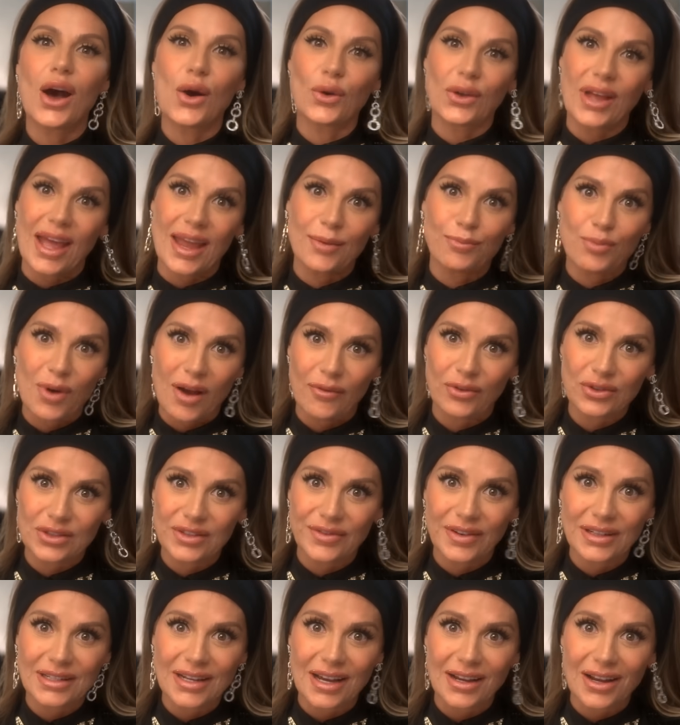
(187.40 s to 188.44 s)
Okay, Bravo
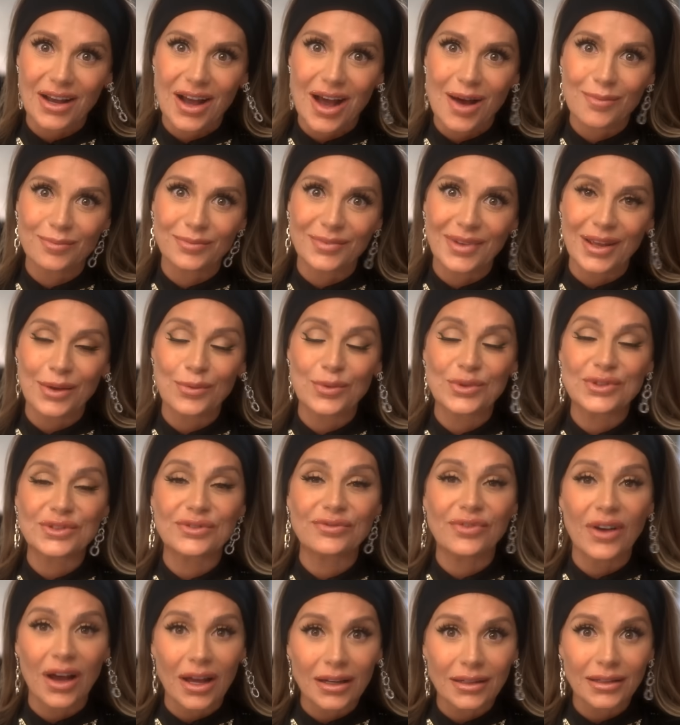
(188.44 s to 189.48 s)
T V dot com, it was
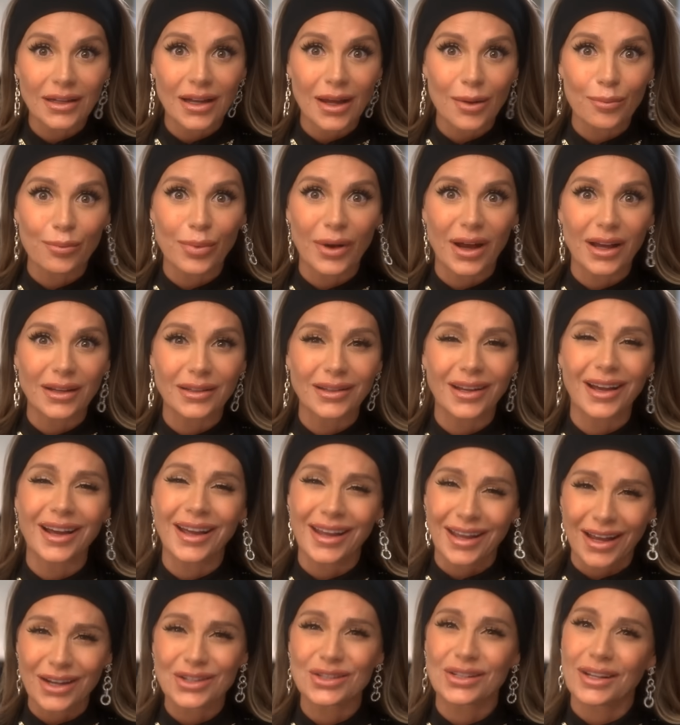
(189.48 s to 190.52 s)
fun, but
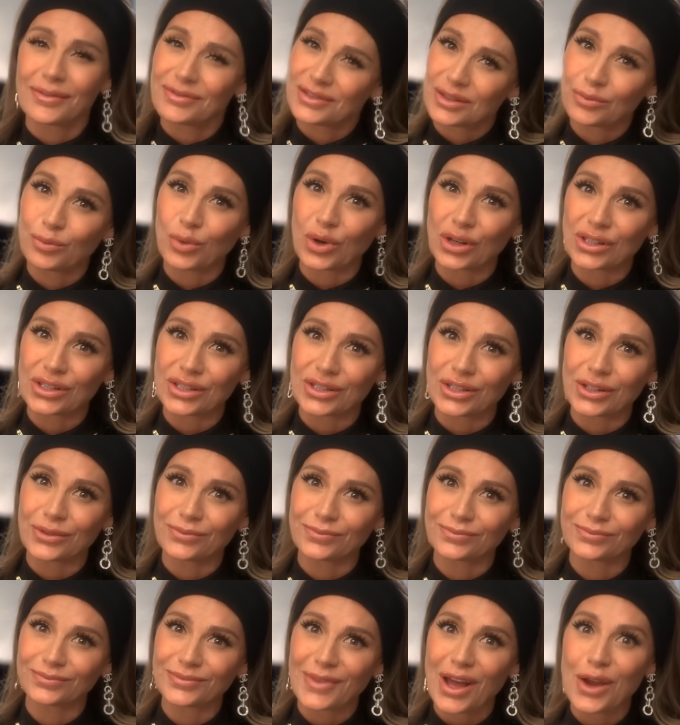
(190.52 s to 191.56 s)
I actually have some work to
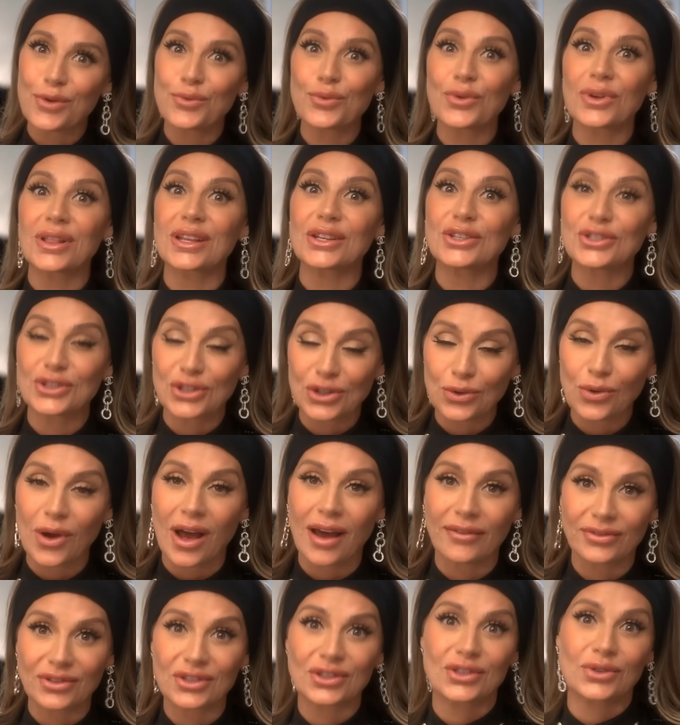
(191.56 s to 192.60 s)
do. I really do
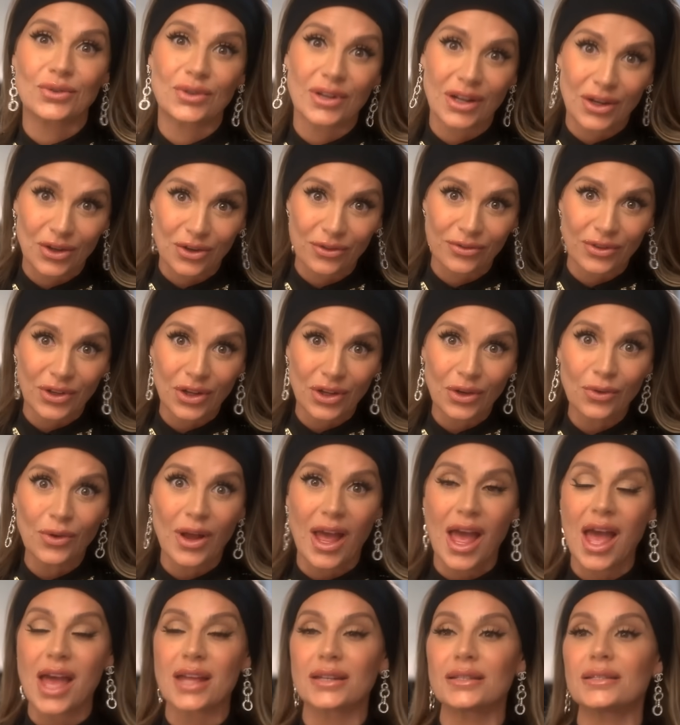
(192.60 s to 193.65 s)
have to do an interview,
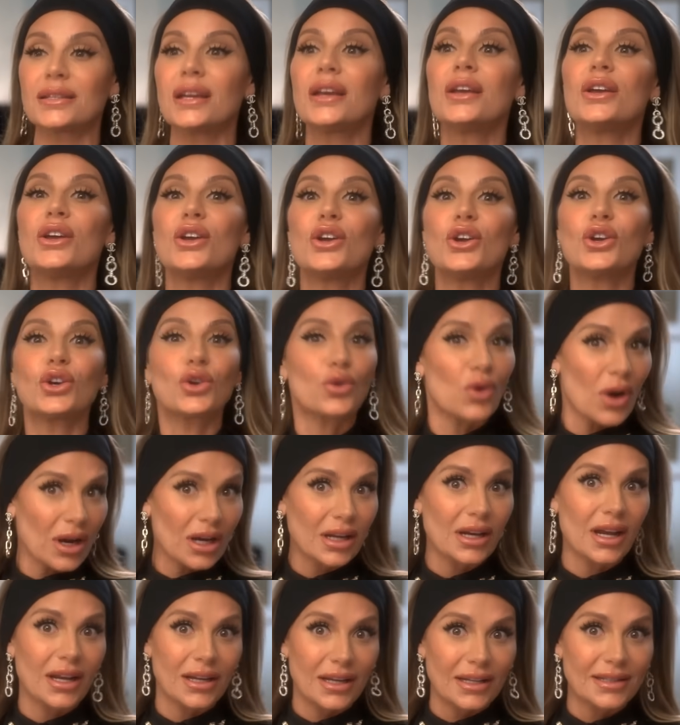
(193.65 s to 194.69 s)
and Craig
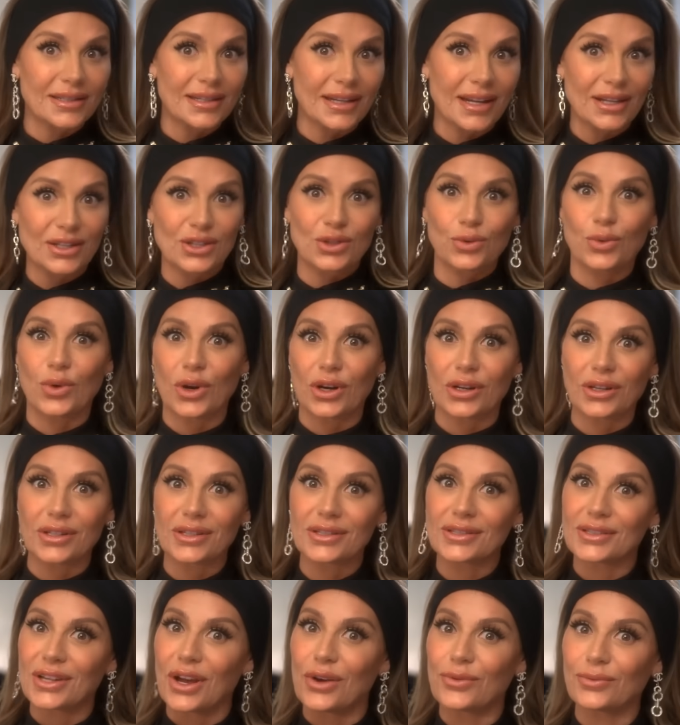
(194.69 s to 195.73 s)
and I need to get to work.
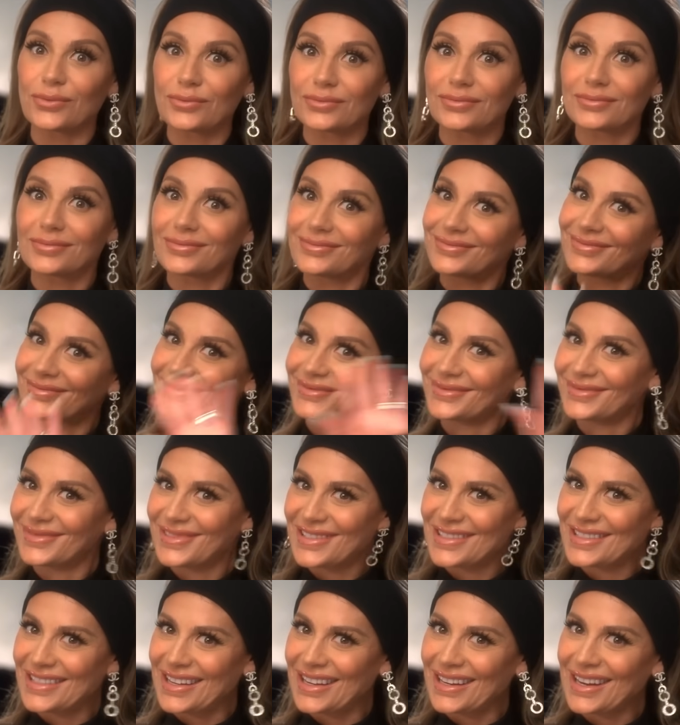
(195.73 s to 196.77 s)
So,
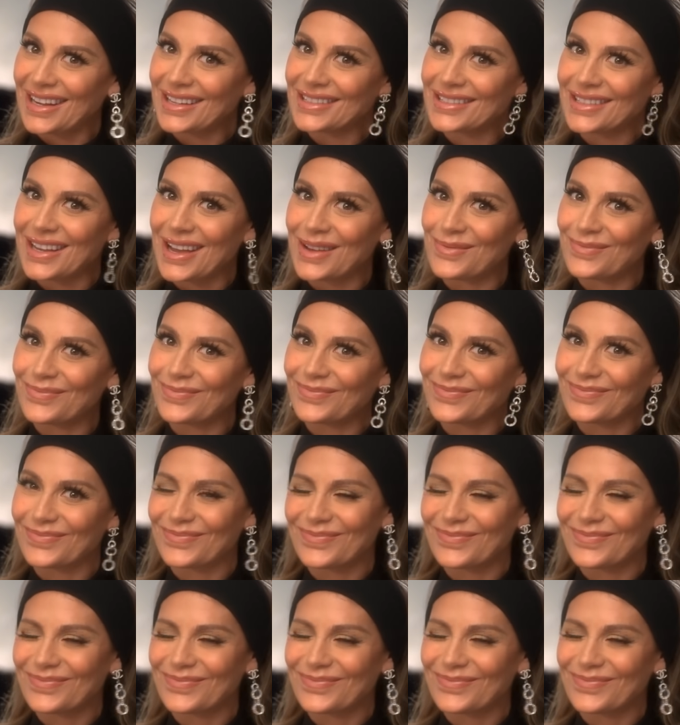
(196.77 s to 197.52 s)
see you next time.